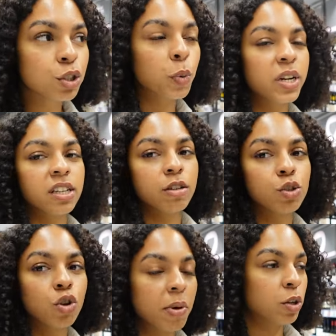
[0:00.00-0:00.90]
we decided to
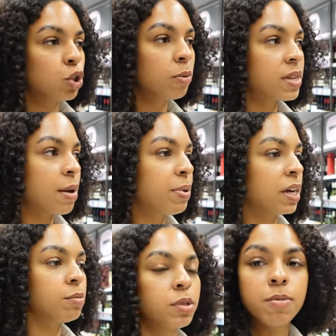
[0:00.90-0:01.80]
stop by the shops and pick
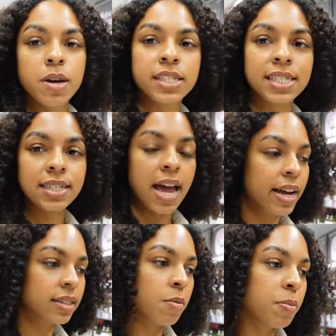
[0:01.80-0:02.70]
up some
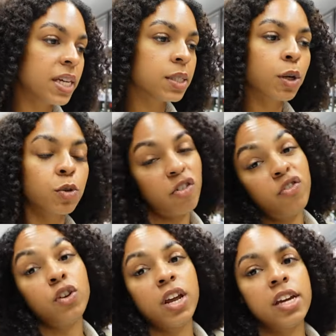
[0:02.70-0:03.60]
snacks and bits because we have a
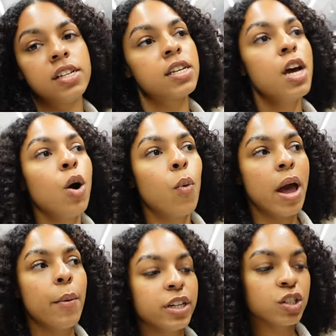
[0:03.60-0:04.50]
few days
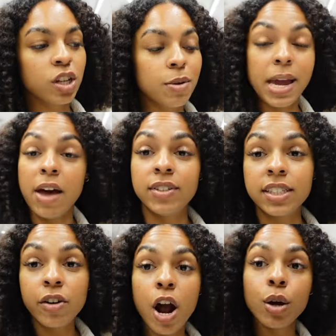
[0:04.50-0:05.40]
where we're just going to be having
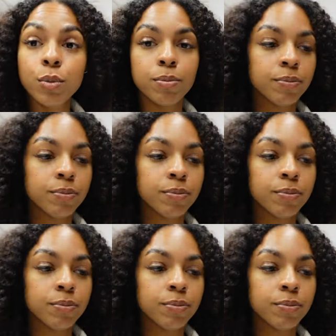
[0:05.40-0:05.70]
dinner at home.